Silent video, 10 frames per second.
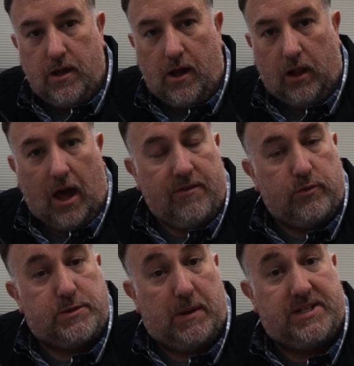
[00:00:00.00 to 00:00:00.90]
lot of it
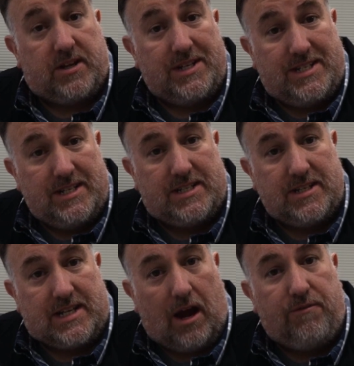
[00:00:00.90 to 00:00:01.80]
was based on
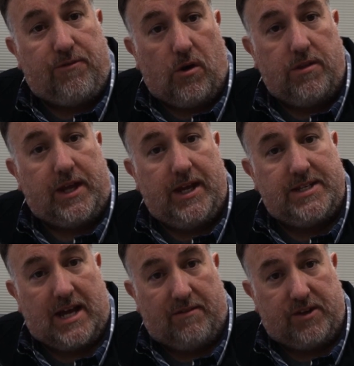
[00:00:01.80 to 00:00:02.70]
distance. How far do the
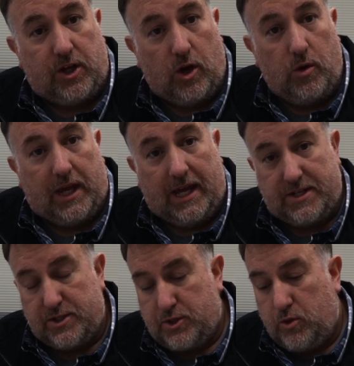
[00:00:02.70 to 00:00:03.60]
kids have to go to get
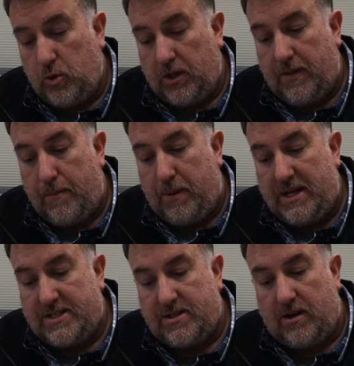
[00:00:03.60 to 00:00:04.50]
to school? And they
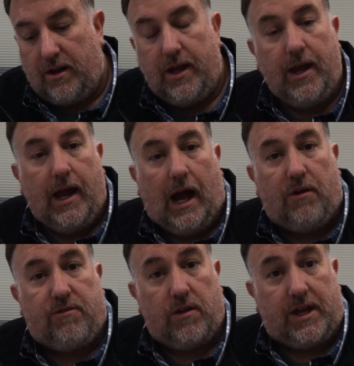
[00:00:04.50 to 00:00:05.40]
based it on how
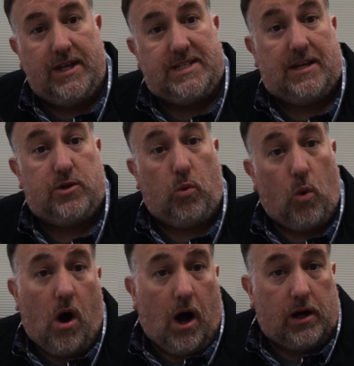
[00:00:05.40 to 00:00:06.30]
far the kids had to
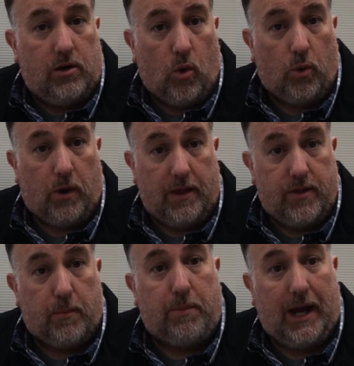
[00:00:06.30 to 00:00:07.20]
walk or ride
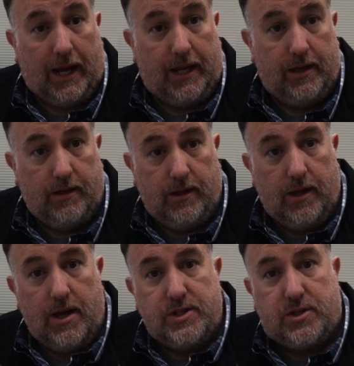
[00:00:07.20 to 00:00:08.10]
their bike.
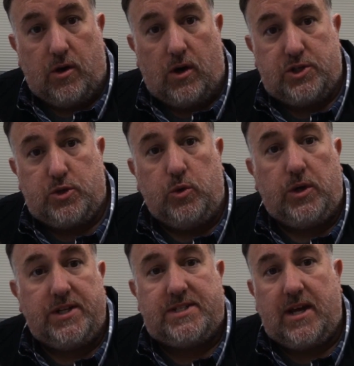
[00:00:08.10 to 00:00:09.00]
So a school
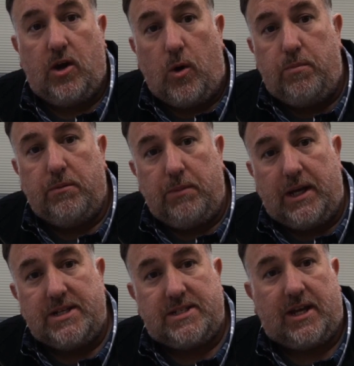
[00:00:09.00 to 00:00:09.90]
could stay open
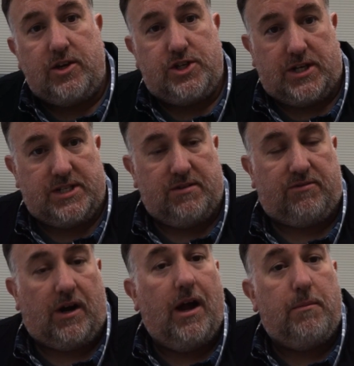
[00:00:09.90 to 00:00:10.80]
because they could
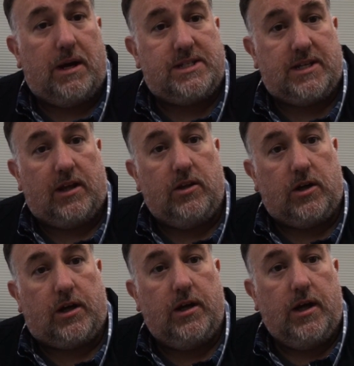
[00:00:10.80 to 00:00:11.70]
justify it by saying,
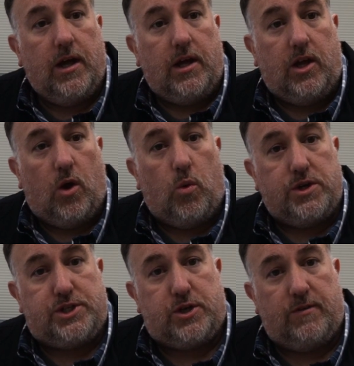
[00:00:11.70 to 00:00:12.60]
look, we're
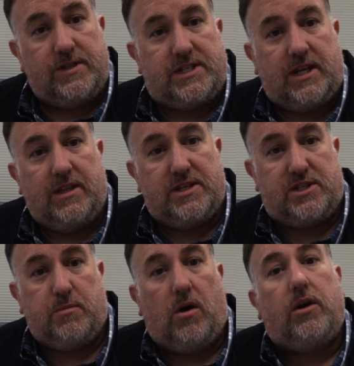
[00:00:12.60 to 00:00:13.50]
servicing this
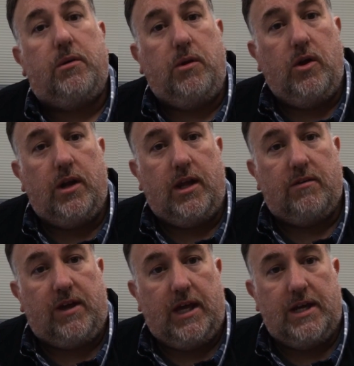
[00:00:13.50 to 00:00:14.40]
small community
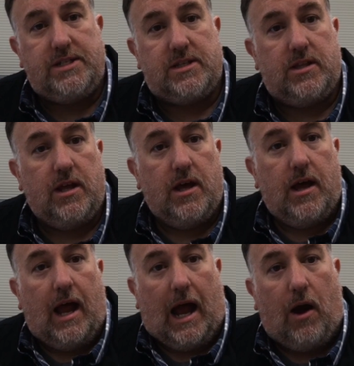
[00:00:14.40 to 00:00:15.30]
of kids, and
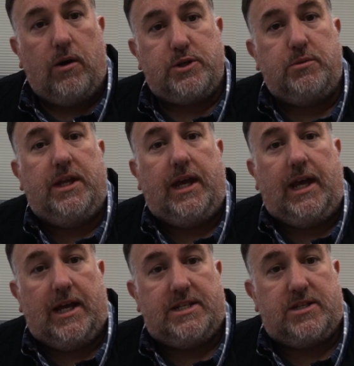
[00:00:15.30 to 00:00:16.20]
how else would they
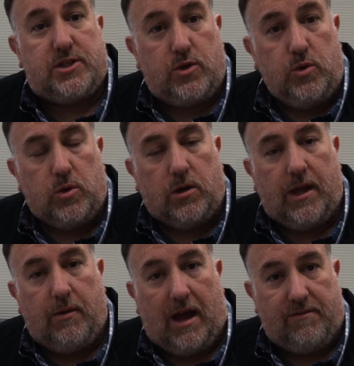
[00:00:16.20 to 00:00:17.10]
get to school?
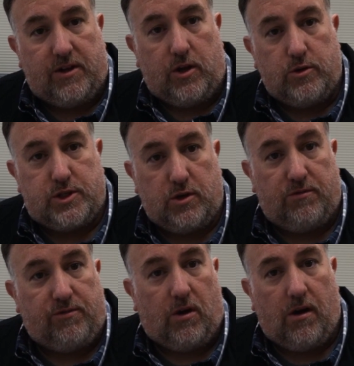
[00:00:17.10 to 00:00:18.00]
They would have to go so
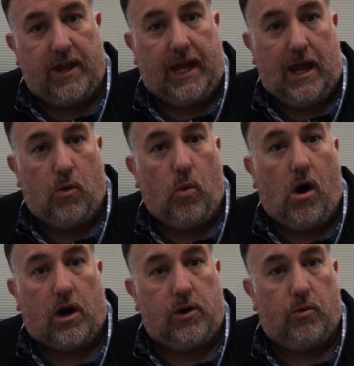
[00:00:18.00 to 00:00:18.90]
far. They can't
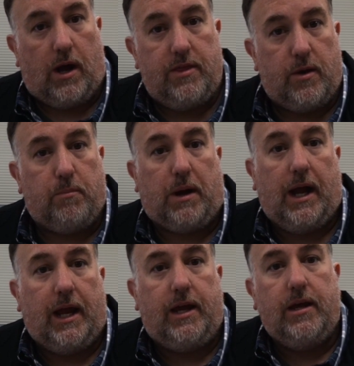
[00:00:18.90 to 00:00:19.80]
walk or ride their bike